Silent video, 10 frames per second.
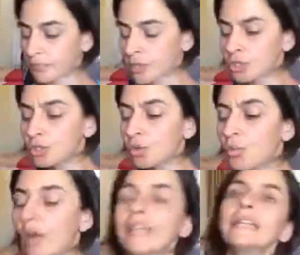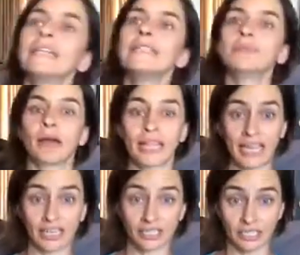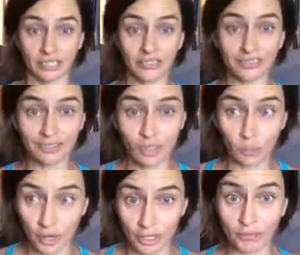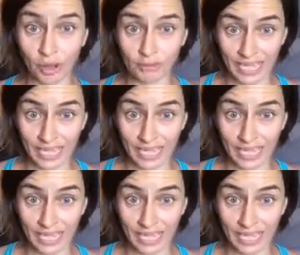So what is the Running Mom's